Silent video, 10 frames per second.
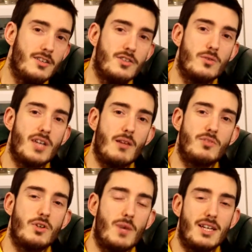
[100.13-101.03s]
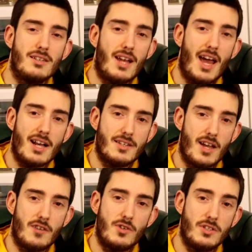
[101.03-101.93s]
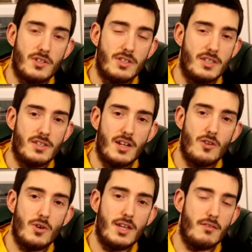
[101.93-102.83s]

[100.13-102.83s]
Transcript: So Tamdhu is an ex-Edrington distillery.